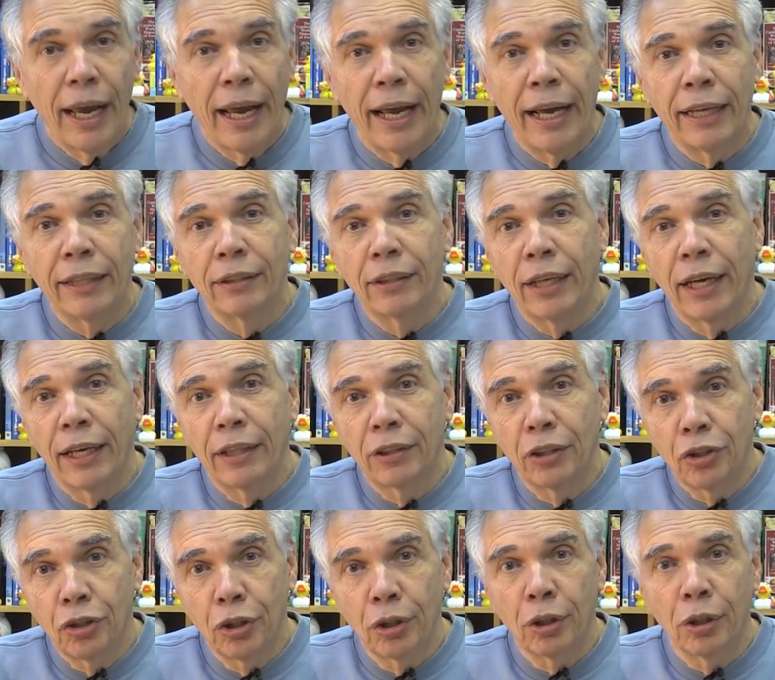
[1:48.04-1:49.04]
And
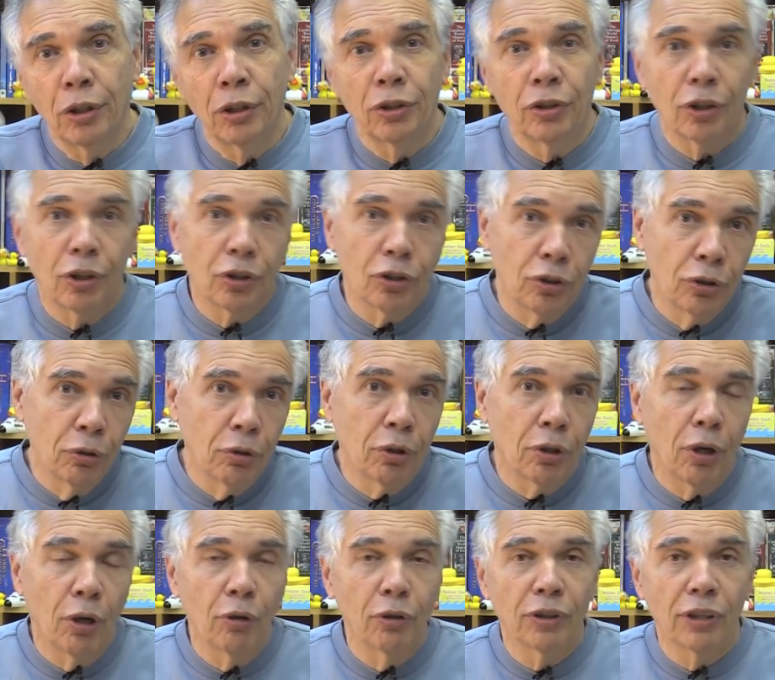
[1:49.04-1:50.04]
the sugars are
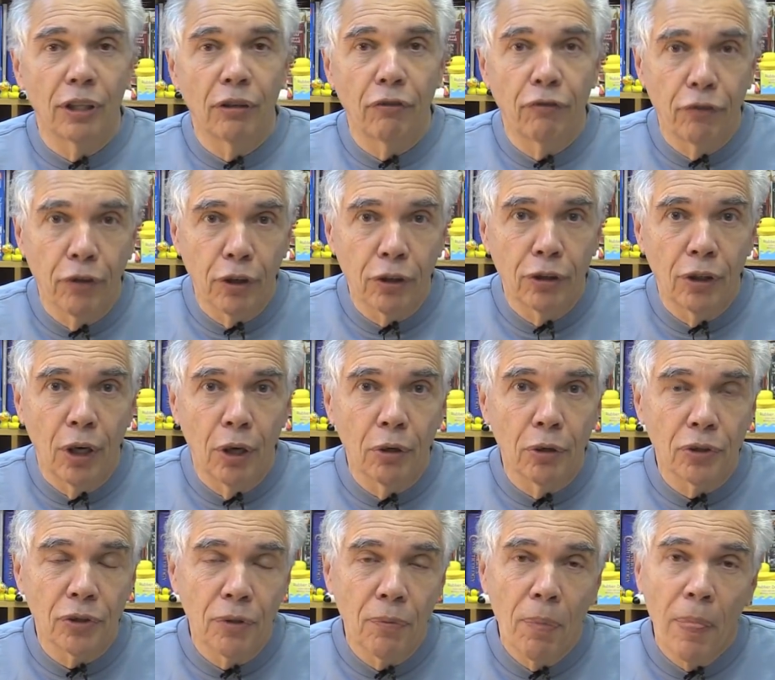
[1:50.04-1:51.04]
sucrose and
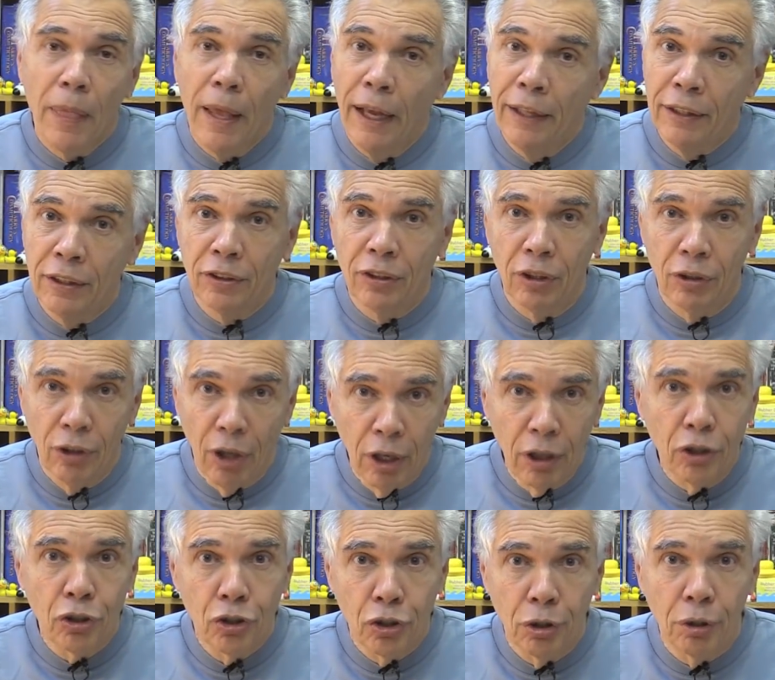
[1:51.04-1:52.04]
fructose, and there's a
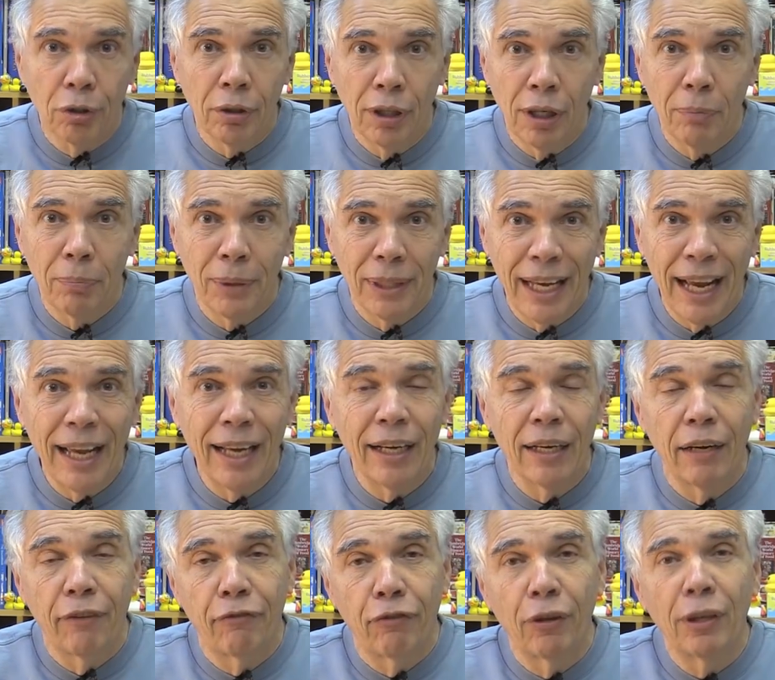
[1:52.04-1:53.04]
lot of sugar in a
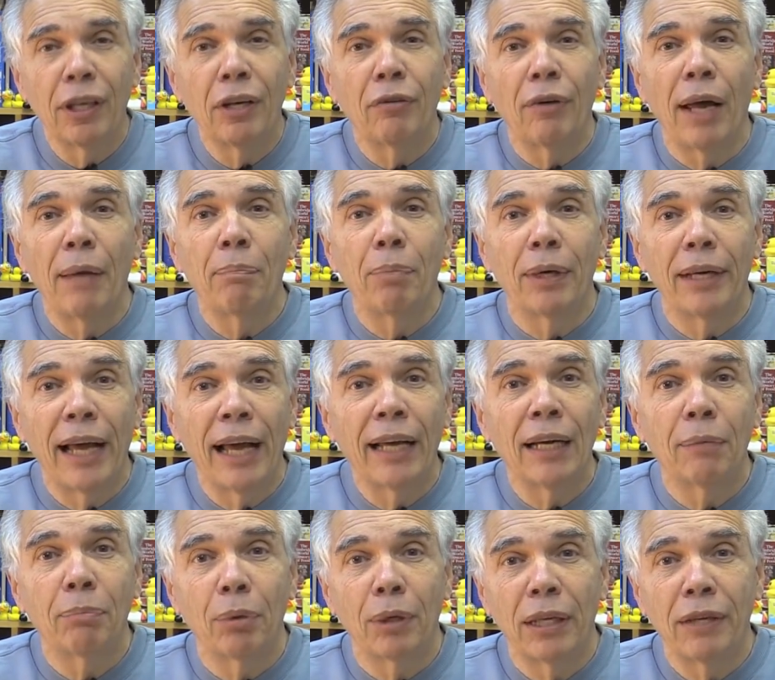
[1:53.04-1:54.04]
banana. A fully ripe
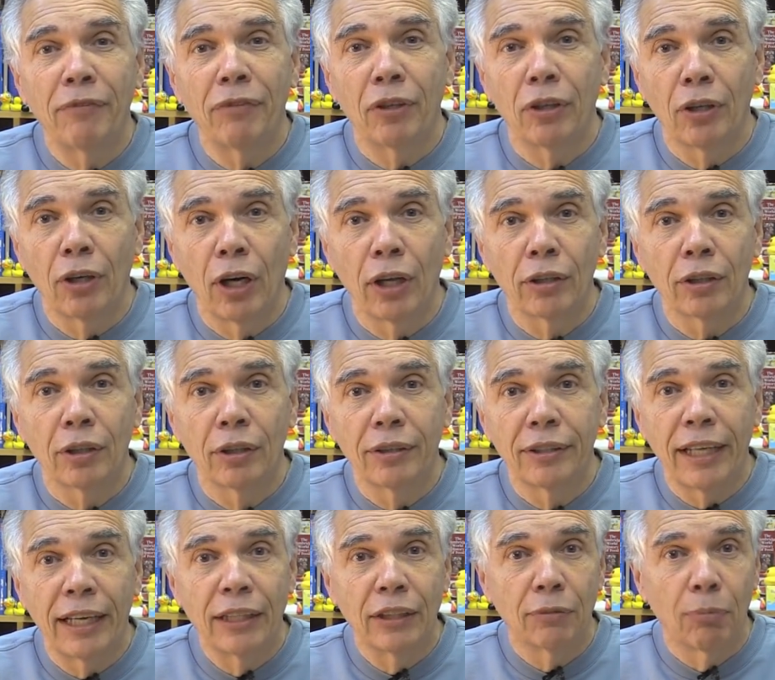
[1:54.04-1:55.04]
banana, believe it or not,
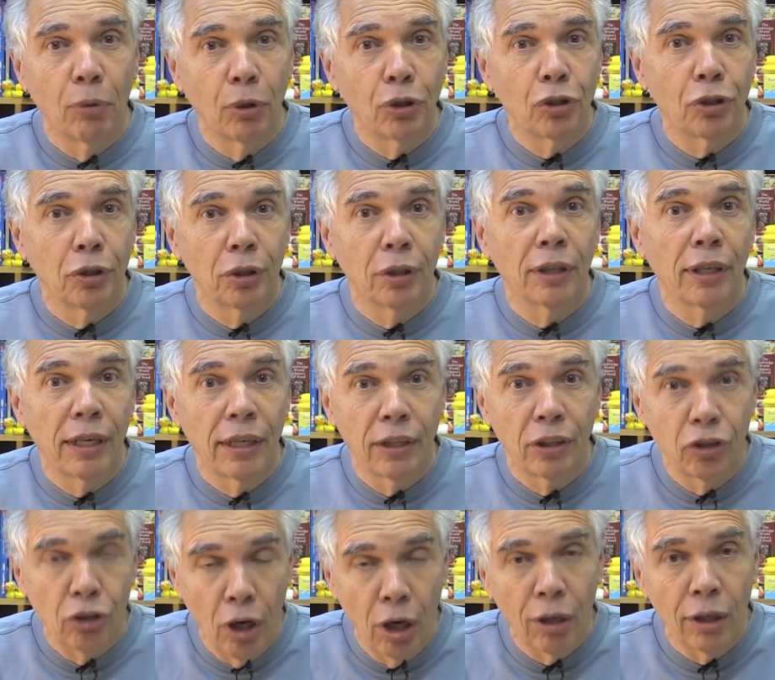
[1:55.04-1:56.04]
contains more sugar than
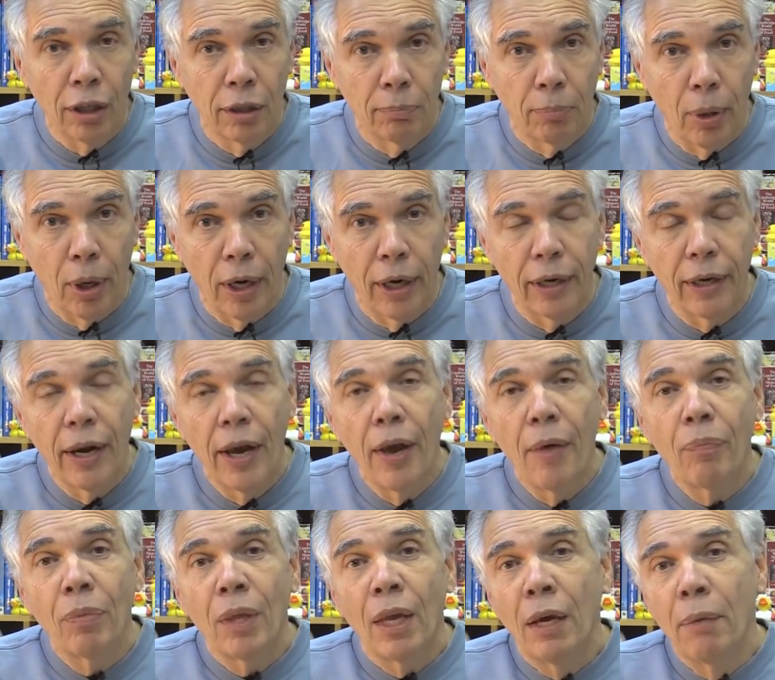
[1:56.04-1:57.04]
a chocolate bar.
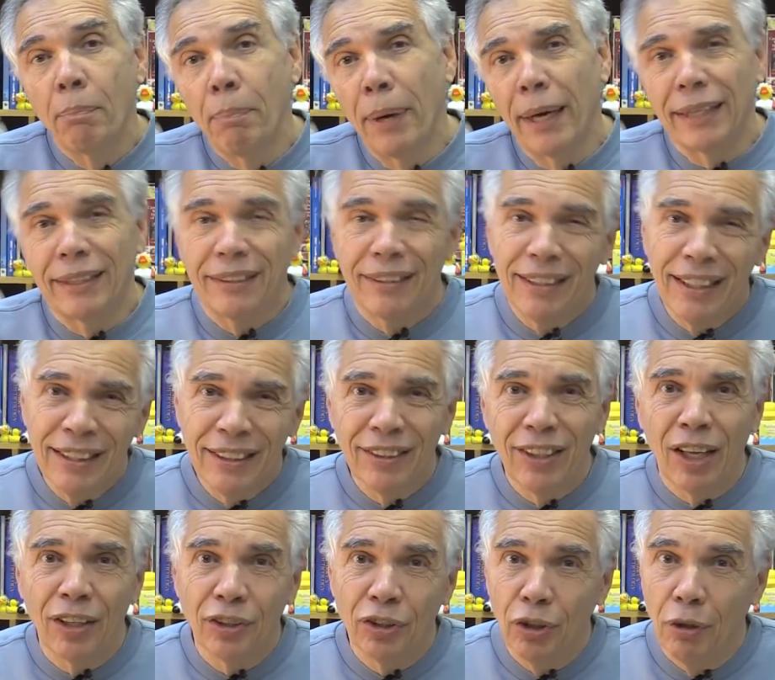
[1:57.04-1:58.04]
But it's
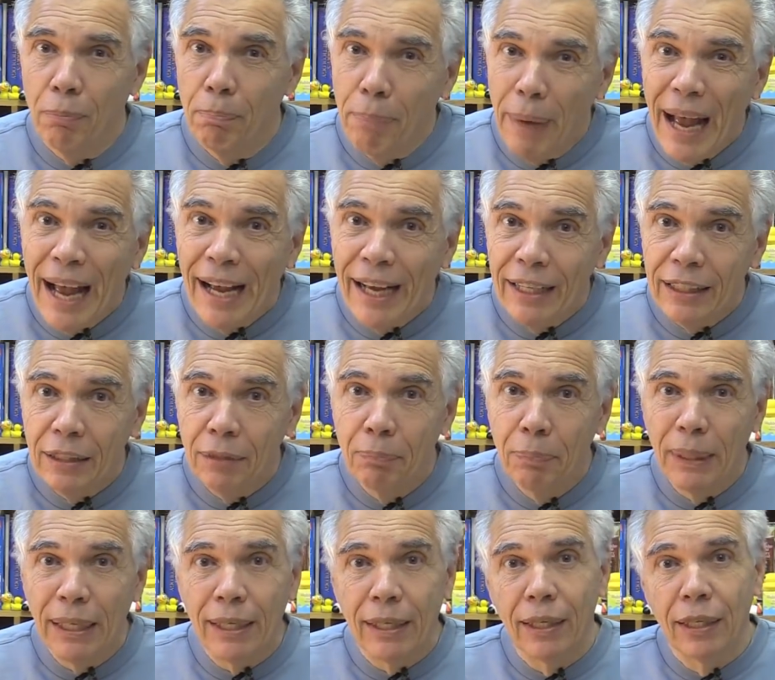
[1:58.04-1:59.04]
not so bad,
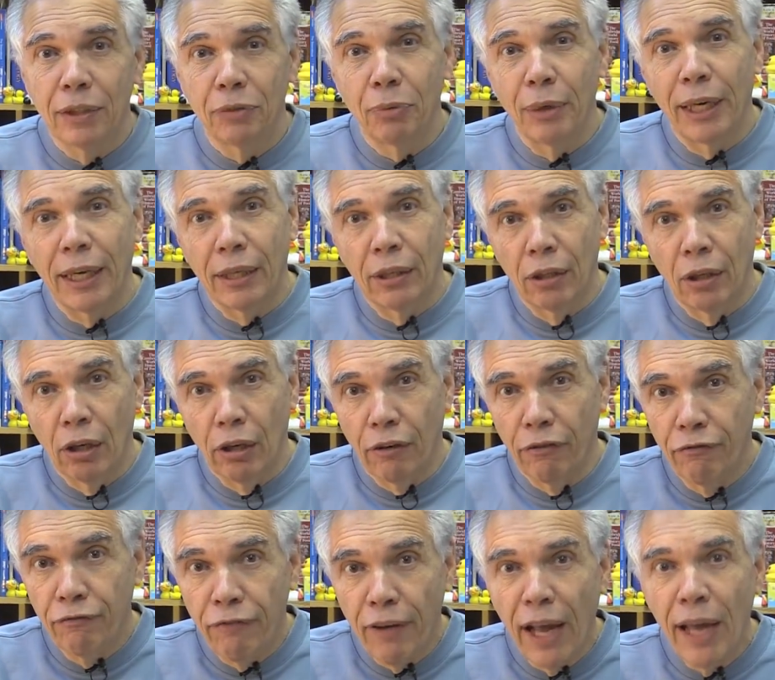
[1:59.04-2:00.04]
because we get a lot
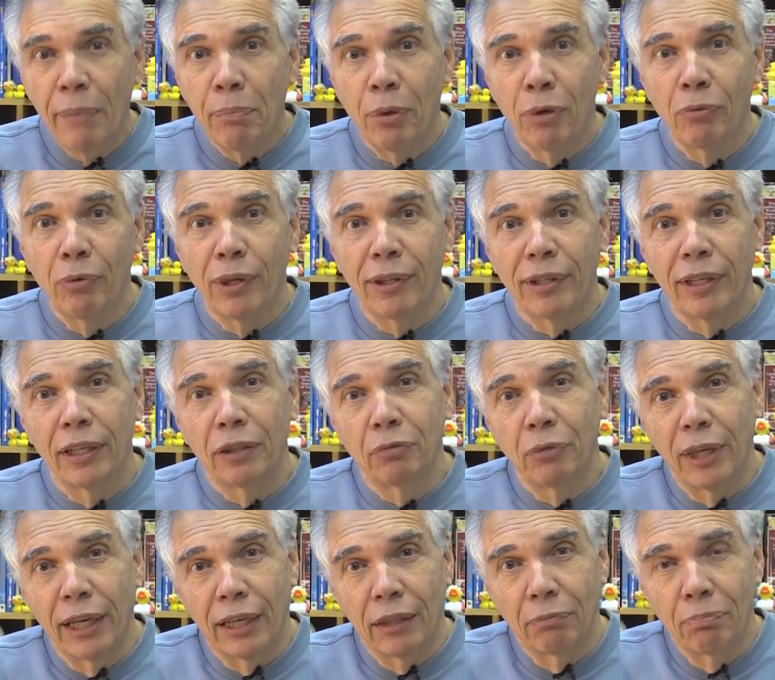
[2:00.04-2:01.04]
of fiber with it,
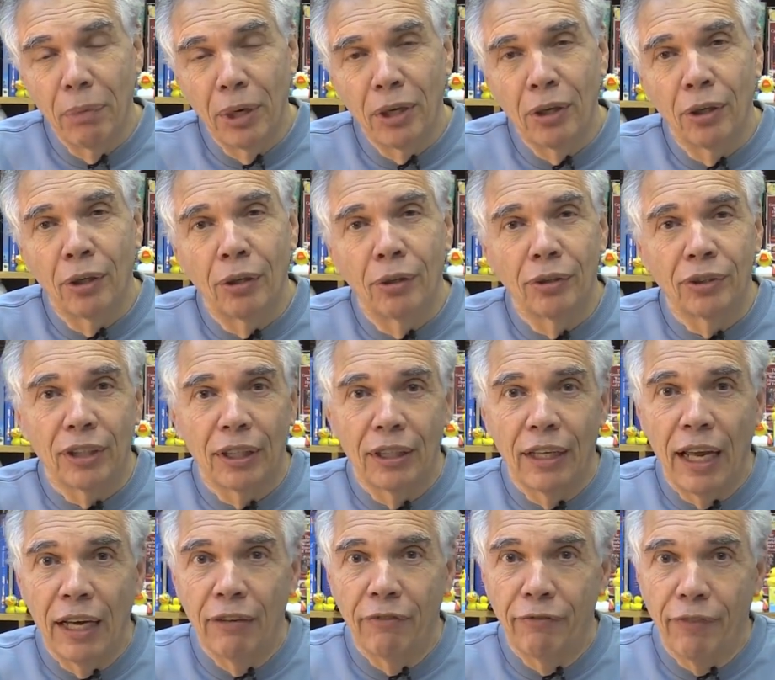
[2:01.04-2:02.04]
we get minerals
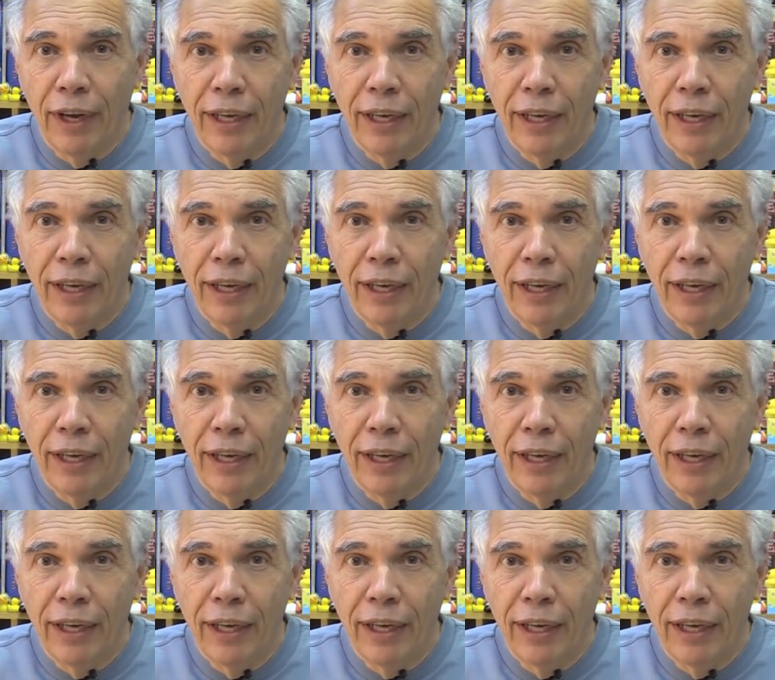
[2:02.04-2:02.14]
and